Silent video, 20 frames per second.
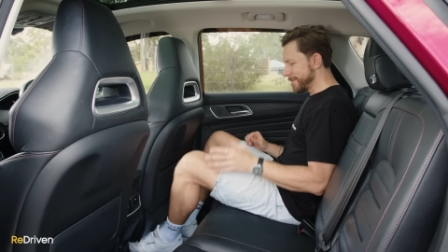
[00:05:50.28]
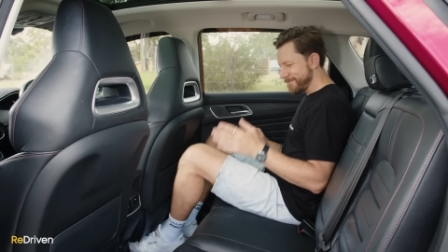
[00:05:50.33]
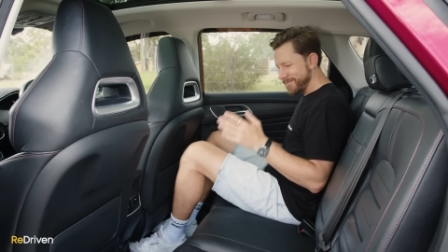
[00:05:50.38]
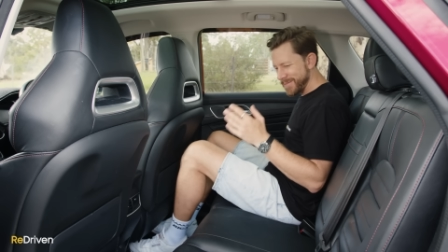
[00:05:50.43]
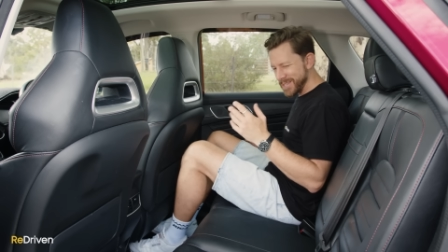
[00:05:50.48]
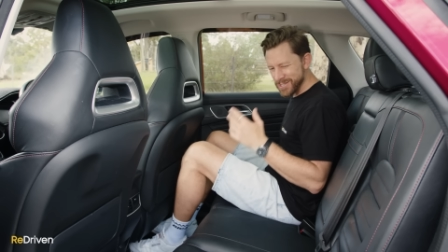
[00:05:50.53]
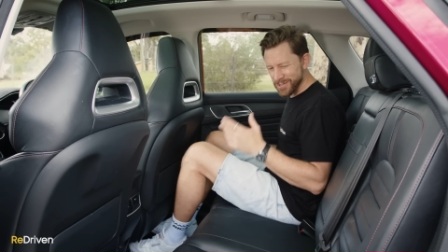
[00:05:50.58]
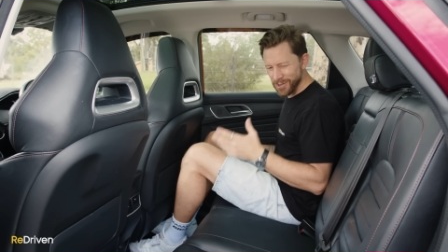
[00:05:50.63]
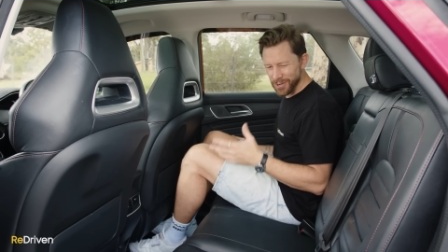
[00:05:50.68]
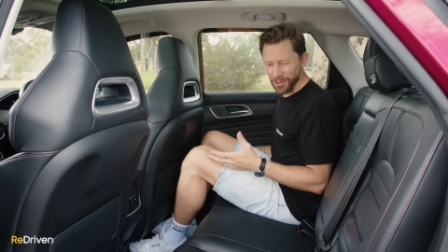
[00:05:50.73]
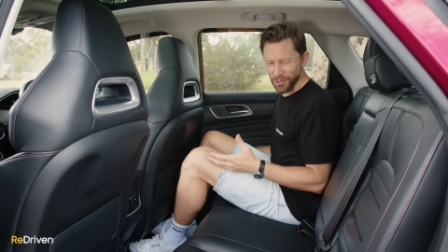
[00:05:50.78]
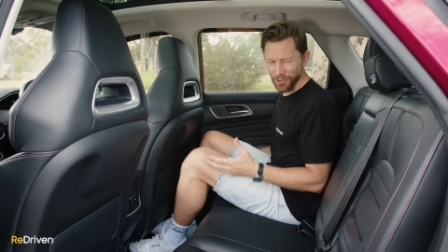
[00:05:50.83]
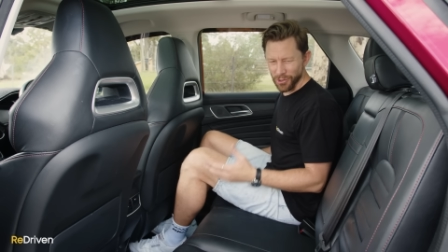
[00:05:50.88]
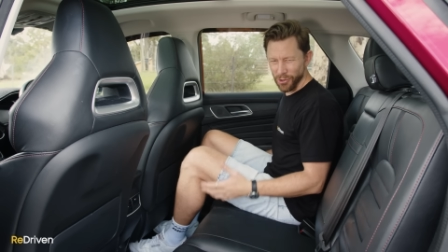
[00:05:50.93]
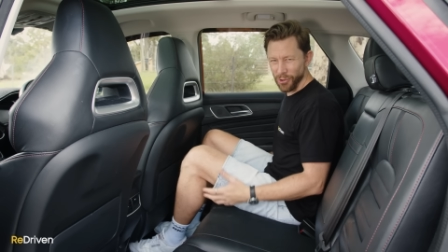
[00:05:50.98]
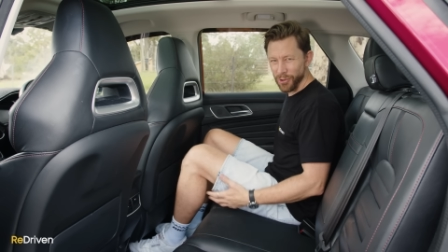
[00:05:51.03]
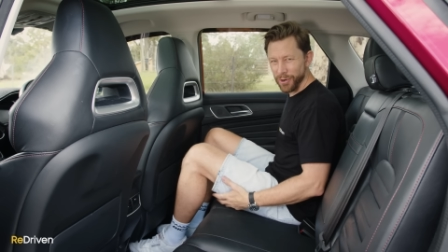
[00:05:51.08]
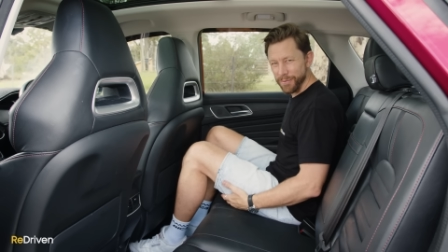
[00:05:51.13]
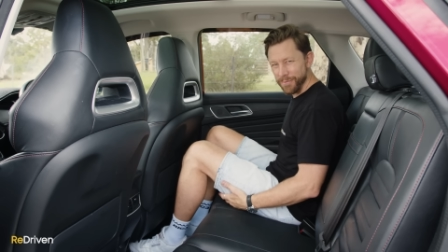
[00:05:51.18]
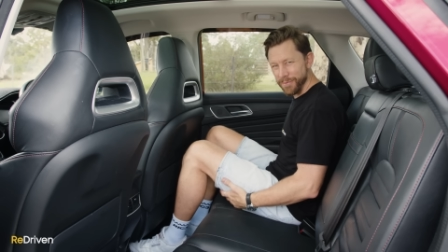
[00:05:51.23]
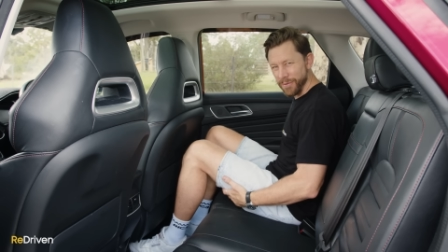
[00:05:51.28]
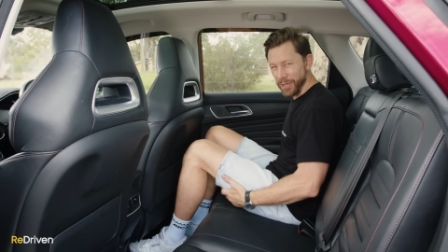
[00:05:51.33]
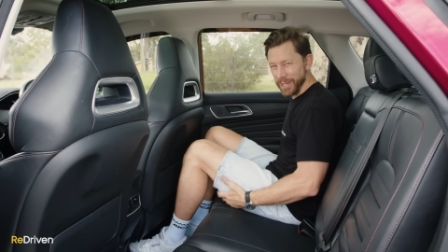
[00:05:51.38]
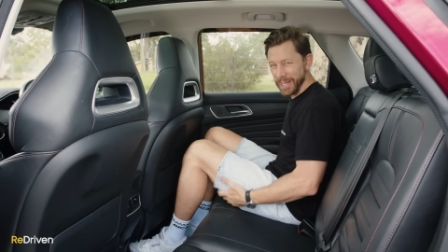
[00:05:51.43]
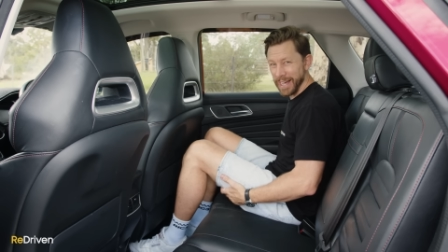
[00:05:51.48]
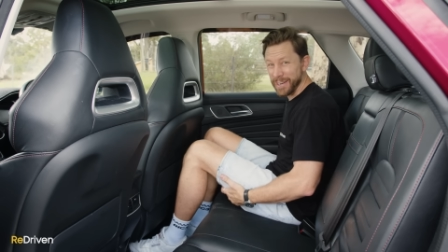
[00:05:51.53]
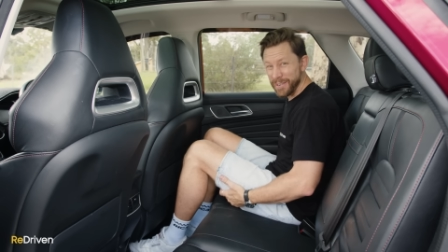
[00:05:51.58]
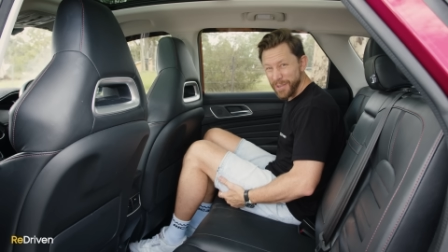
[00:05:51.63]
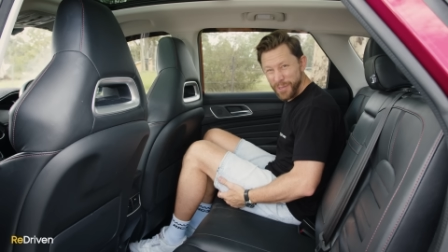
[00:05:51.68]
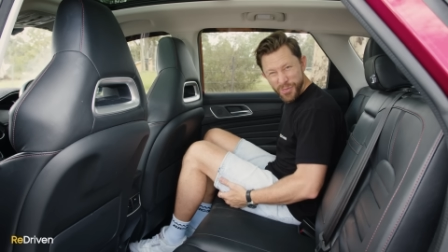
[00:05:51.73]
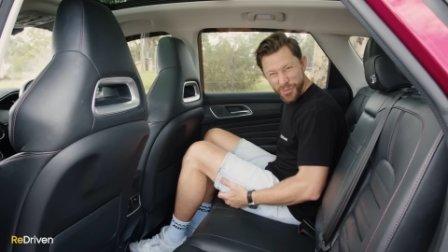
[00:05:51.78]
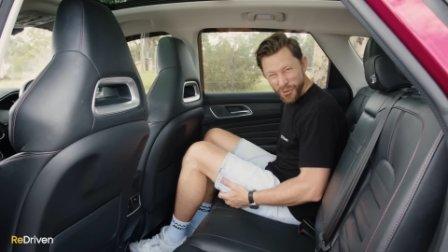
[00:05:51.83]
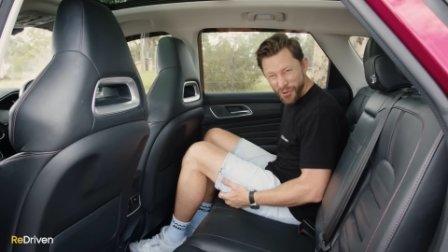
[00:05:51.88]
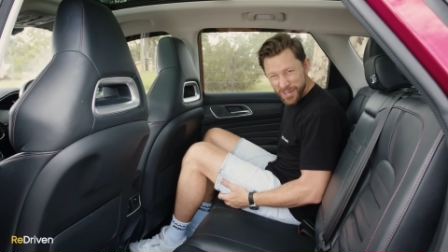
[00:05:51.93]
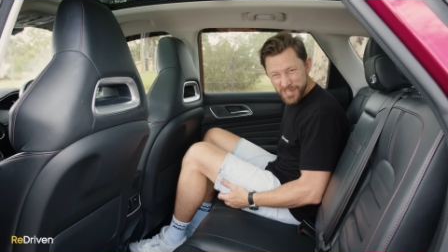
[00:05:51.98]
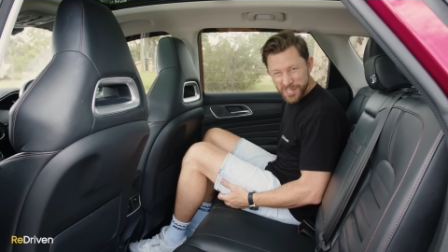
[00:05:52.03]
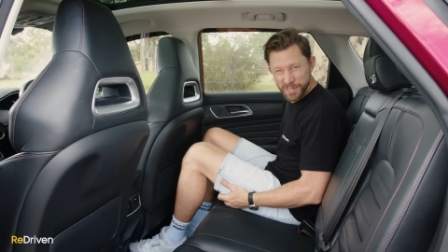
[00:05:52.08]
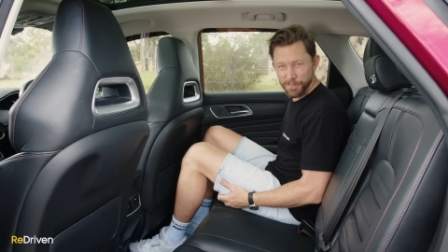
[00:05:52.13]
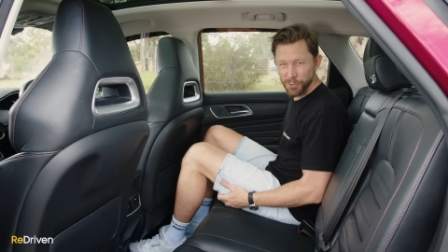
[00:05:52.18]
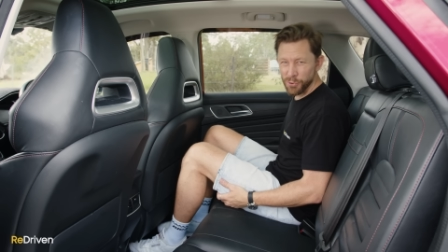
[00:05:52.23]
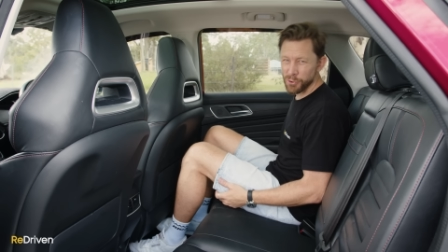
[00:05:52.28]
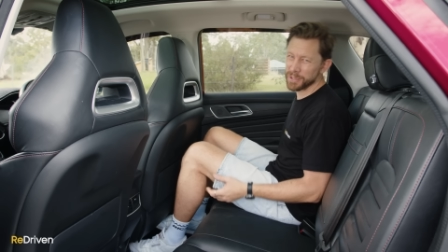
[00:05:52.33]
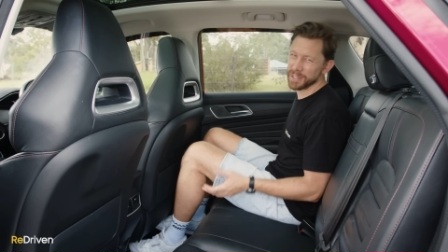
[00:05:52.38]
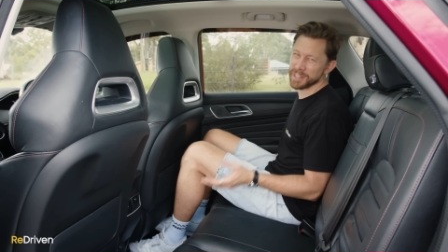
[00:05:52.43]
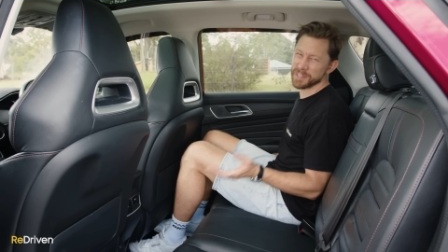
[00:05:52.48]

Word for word: There's not a lot of like under thigh support,